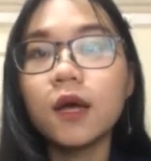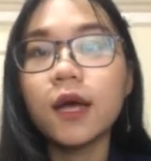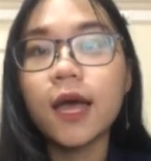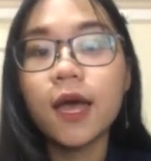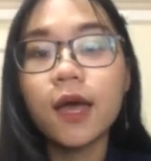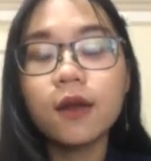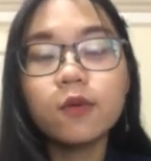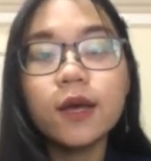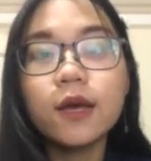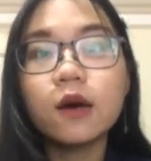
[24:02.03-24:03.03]
And
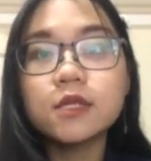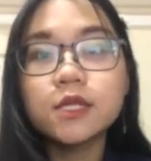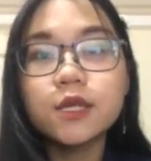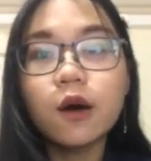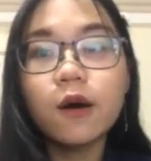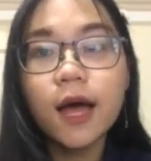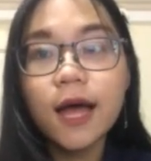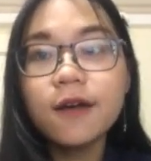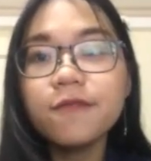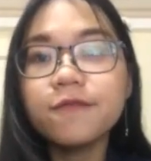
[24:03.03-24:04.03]
we also
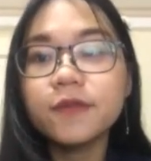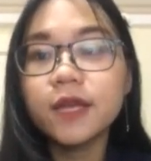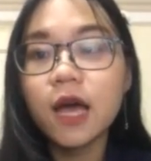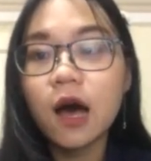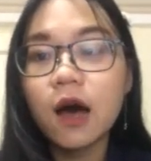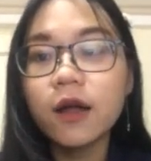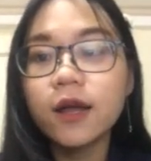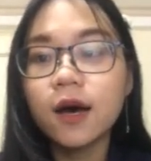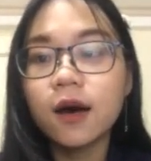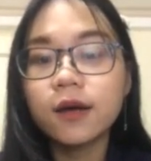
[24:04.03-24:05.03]
have the
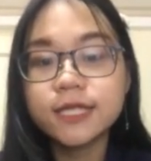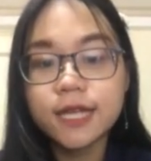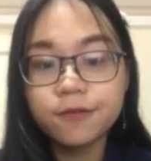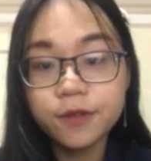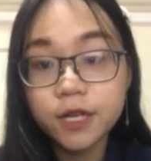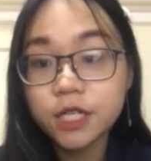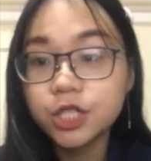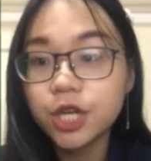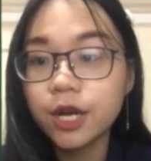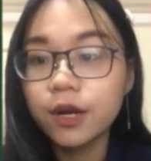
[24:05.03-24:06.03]
other
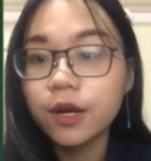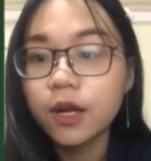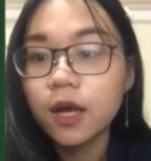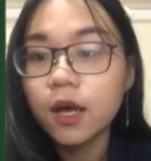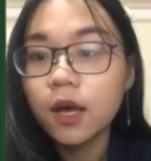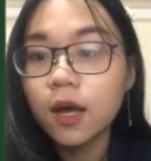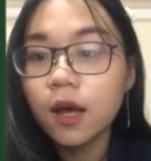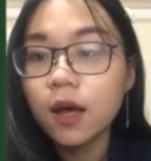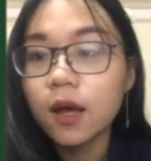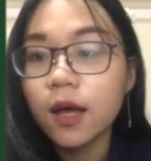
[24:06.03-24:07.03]
definition,
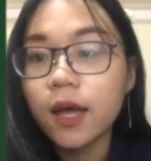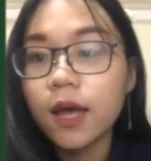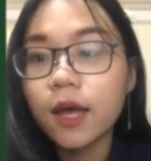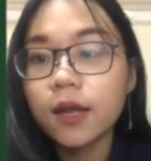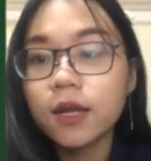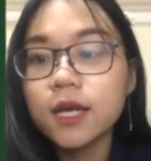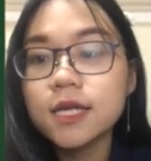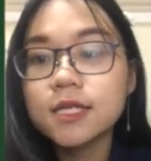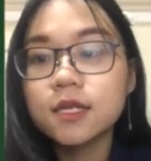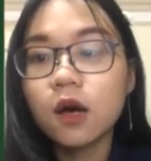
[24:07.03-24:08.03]
and it
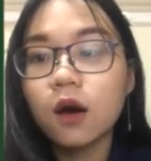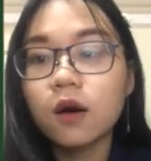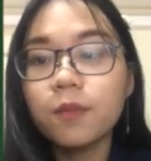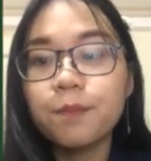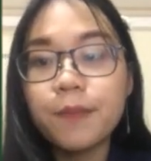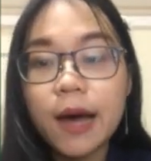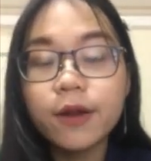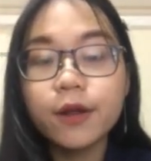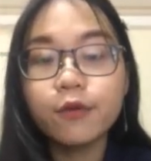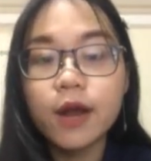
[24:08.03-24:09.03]
is called
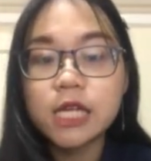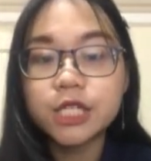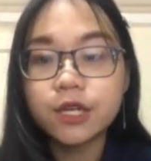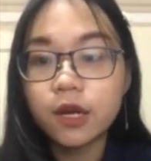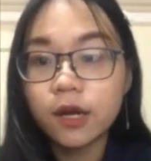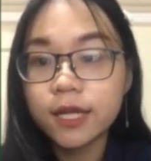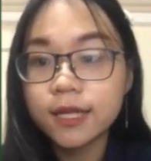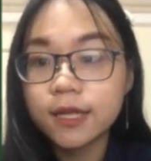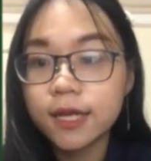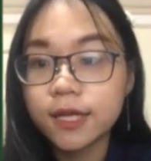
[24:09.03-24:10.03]
bounded
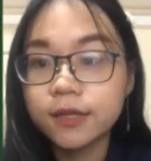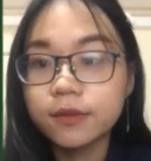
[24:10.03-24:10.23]
rationality.